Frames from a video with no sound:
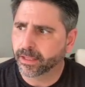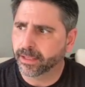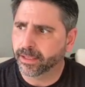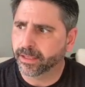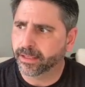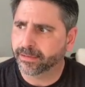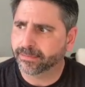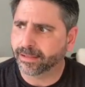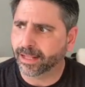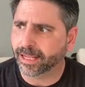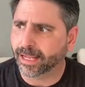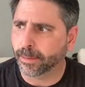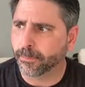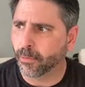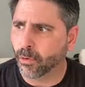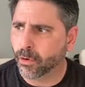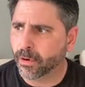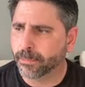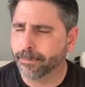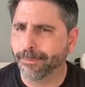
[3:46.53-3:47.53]
is like a
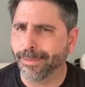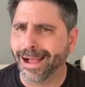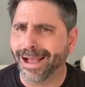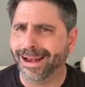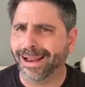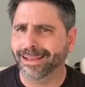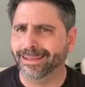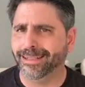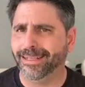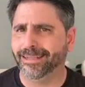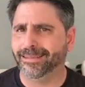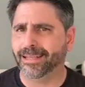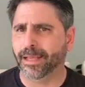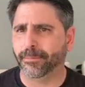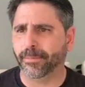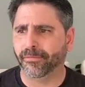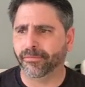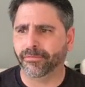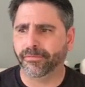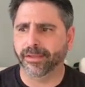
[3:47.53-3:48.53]
more ballady
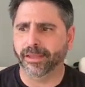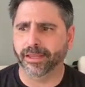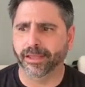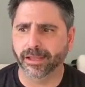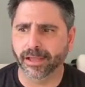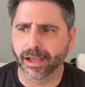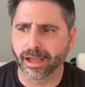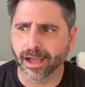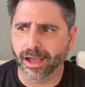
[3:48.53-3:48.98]
type of thing.